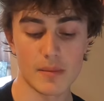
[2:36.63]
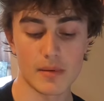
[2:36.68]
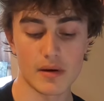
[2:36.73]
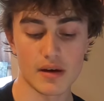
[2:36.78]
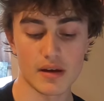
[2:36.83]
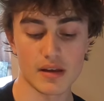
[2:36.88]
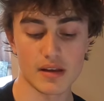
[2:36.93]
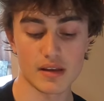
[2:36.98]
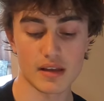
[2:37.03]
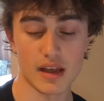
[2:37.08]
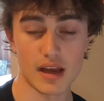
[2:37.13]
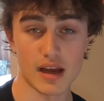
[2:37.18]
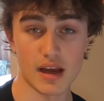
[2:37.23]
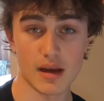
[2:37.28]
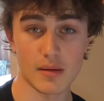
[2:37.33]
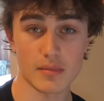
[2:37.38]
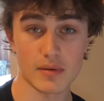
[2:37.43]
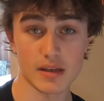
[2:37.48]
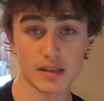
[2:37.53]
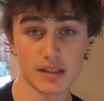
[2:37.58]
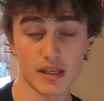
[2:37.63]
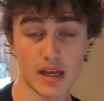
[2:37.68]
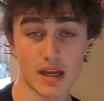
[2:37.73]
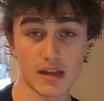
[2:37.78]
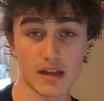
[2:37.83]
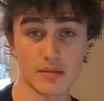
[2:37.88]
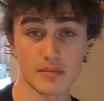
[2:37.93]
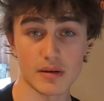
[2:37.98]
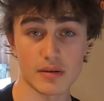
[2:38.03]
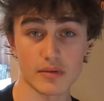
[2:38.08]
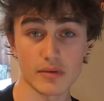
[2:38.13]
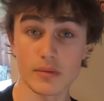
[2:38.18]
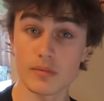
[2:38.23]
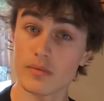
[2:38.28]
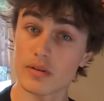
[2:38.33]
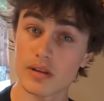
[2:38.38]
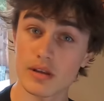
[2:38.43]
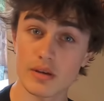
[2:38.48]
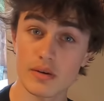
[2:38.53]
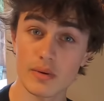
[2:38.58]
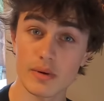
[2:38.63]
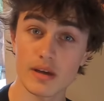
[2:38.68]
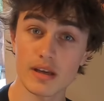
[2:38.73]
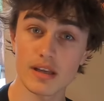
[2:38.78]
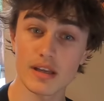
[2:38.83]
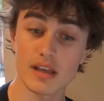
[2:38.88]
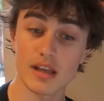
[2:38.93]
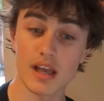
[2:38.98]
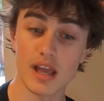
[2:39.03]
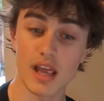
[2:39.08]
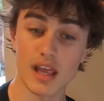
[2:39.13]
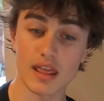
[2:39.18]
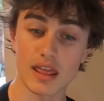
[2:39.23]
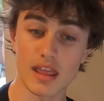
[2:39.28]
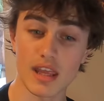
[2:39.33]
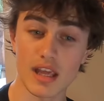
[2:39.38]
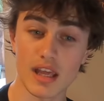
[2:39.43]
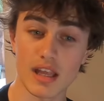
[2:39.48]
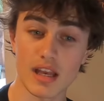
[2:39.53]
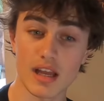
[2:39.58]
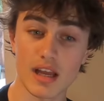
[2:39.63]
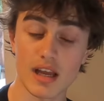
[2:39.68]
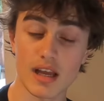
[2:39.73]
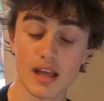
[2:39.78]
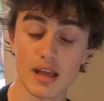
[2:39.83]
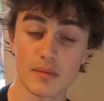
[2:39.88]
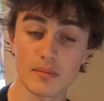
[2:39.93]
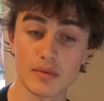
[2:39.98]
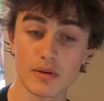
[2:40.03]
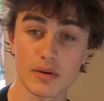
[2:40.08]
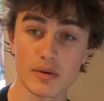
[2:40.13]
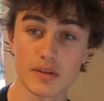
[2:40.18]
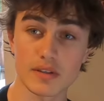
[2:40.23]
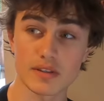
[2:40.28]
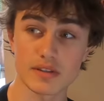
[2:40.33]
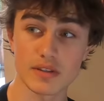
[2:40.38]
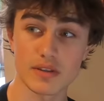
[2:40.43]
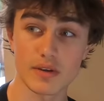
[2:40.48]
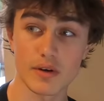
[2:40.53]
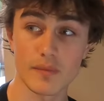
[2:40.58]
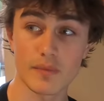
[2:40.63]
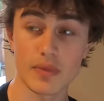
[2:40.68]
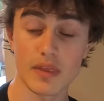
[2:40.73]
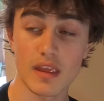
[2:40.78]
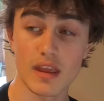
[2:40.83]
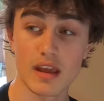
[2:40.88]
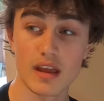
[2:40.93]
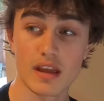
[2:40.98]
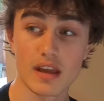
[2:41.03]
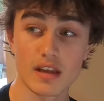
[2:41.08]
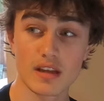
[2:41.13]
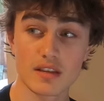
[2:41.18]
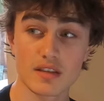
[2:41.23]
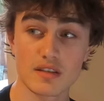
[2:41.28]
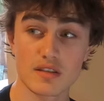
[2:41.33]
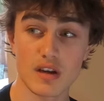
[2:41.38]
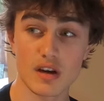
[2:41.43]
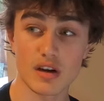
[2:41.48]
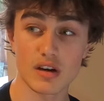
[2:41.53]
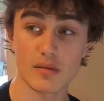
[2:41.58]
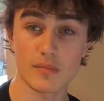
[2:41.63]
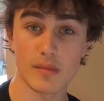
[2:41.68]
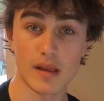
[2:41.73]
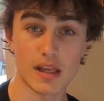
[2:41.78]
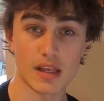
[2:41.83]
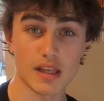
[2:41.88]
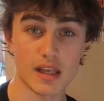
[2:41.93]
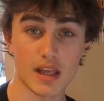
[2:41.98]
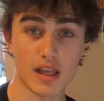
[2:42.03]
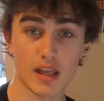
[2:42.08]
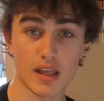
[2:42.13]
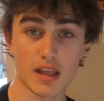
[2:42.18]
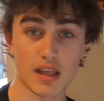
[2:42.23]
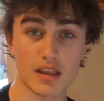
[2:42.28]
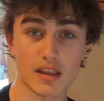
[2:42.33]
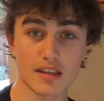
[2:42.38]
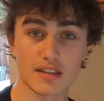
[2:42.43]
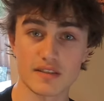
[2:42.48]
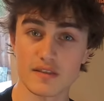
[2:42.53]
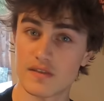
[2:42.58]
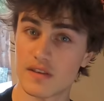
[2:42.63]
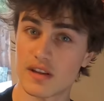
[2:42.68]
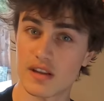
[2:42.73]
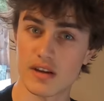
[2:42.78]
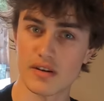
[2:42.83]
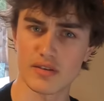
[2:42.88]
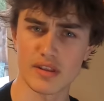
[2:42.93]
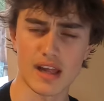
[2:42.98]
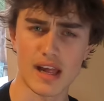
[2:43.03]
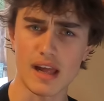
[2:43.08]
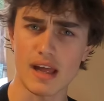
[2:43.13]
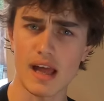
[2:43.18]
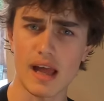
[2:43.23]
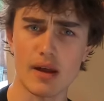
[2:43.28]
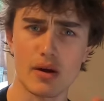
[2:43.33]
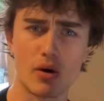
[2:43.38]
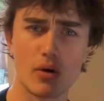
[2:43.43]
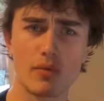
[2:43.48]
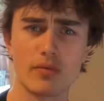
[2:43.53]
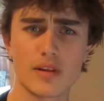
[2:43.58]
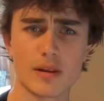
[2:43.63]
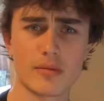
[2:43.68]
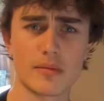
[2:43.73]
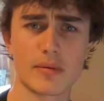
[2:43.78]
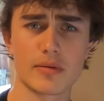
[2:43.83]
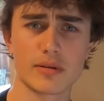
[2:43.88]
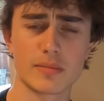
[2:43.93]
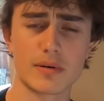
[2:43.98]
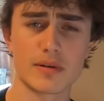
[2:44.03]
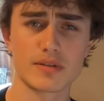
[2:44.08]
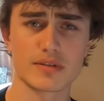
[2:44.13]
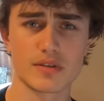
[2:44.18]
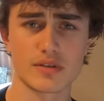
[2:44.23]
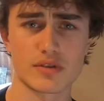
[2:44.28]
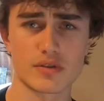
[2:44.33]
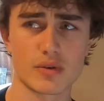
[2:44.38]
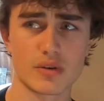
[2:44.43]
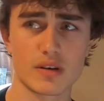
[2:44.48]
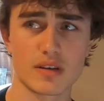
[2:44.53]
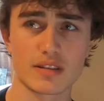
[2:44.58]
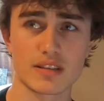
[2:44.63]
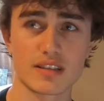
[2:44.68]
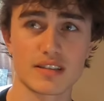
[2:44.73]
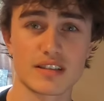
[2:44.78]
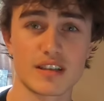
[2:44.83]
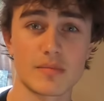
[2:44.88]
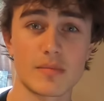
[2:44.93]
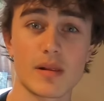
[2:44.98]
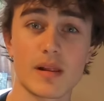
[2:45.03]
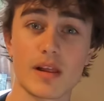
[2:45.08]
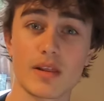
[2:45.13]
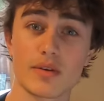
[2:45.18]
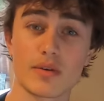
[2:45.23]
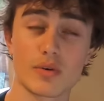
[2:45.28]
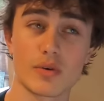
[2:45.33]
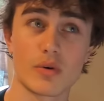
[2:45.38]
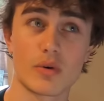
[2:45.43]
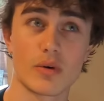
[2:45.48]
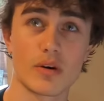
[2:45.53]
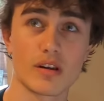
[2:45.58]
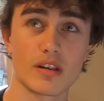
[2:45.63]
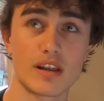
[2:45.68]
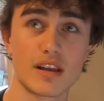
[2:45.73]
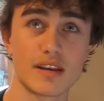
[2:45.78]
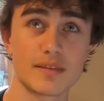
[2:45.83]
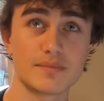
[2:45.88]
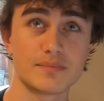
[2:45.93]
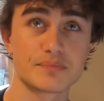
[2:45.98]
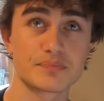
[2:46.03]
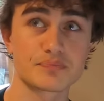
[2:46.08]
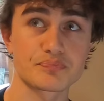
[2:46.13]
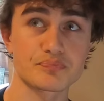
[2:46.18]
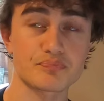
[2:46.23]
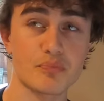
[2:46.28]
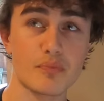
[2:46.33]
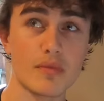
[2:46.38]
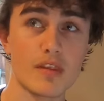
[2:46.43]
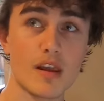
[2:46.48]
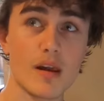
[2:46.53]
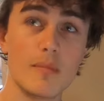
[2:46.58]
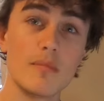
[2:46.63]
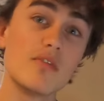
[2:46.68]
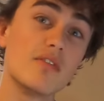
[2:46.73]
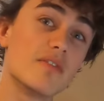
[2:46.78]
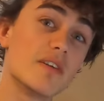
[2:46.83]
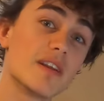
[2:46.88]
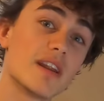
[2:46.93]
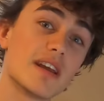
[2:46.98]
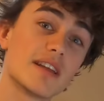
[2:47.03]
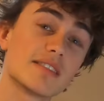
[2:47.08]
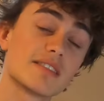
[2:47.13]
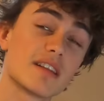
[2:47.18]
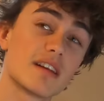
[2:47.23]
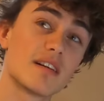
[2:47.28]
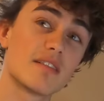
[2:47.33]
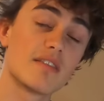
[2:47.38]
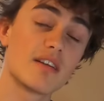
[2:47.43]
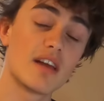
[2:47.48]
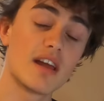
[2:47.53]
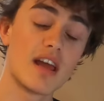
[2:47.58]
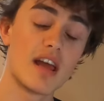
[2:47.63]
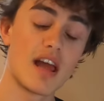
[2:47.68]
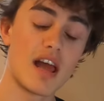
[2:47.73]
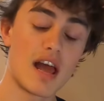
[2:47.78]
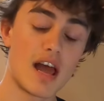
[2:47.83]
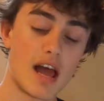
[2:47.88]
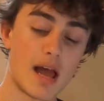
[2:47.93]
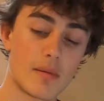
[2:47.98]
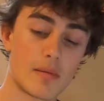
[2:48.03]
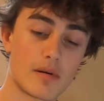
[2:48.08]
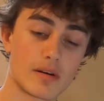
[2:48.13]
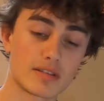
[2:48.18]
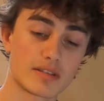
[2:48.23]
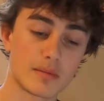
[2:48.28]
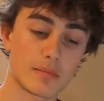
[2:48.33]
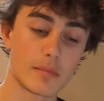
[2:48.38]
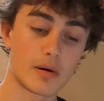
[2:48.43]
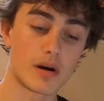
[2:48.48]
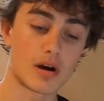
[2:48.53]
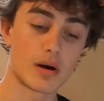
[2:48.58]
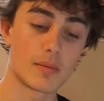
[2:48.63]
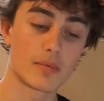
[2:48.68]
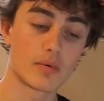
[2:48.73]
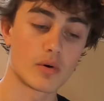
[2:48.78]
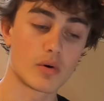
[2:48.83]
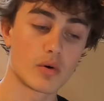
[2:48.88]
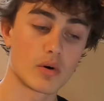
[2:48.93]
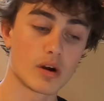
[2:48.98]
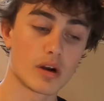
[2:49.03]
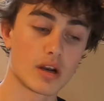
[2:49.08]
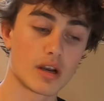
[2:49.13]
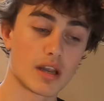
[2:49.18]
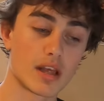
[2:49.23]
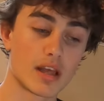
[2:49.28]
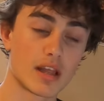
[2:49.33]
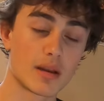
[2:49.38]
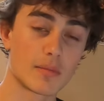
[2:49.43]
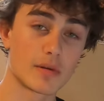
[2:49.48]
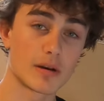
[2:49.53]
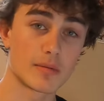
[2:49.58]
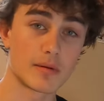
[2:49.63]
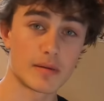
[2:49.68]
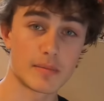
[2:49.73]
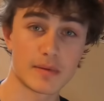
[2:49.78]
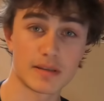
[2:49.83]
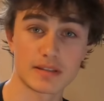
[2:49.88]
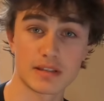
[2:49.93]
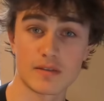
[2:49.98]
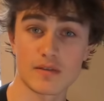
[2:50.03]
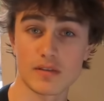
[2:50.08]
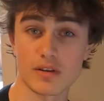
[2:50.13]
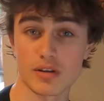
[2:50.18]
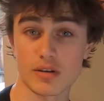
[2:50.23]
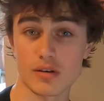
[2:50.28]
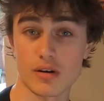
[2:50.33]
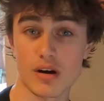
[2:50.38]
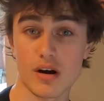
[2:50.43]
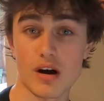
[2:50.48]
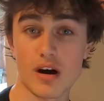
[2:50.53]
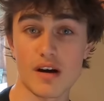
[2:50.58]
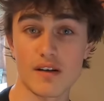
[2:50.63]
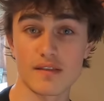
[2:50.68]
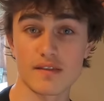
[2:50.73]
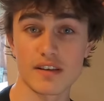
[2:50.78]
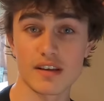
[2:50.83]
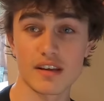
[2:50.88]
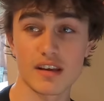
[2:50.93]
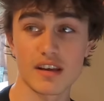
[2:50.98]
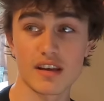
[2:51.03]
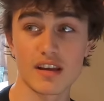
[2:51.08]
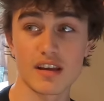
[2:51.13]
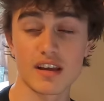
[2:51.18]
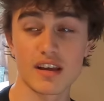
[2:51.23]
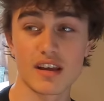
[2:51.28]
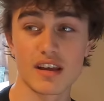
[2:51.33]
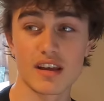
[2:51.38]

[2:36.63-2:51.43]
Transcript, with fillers: But yeah, I'm gonna tidy up my room really quick and then I am going to start making this video that I hopefully will be able to post on short. It's gonna be like a little Coraline movie night stuff. I bought some popcorn and I'm gonna make myself a little coffee